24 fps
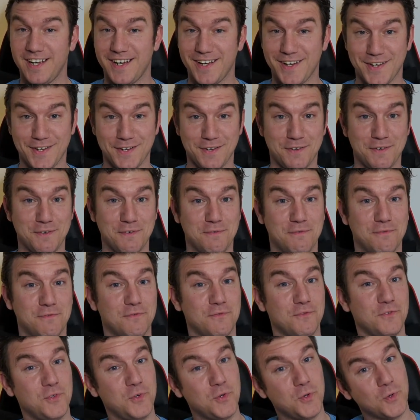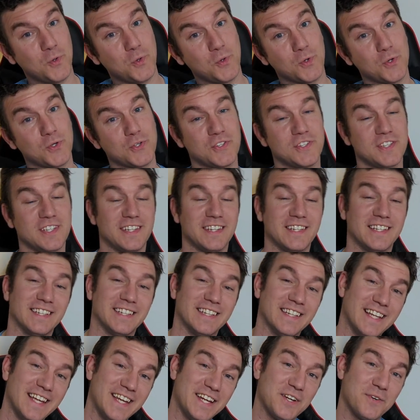of Norse and the
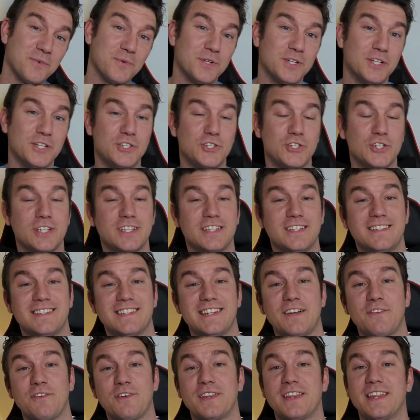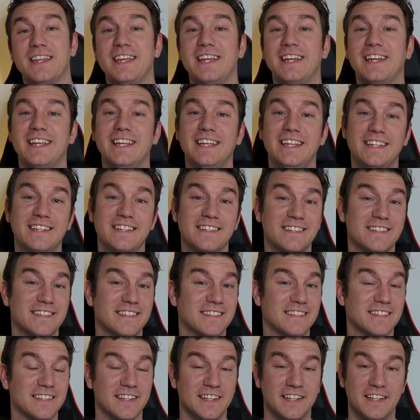languages and everything
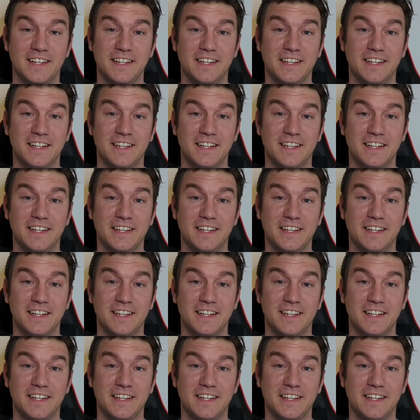is